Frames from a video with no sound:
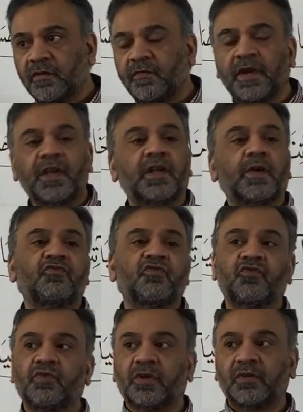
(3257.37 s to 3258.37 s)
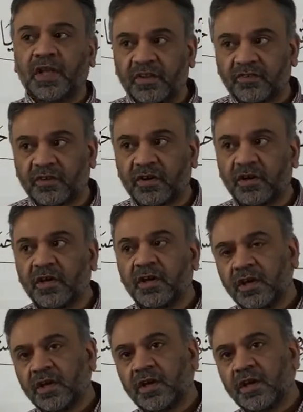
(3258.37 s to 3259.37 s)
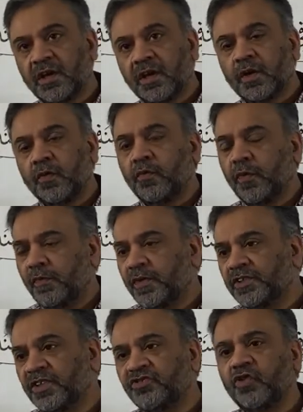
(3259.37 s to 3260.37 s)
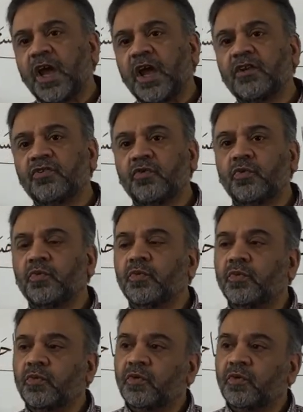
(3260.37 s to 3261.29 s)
when it comes to Suratul Asr. We will just try to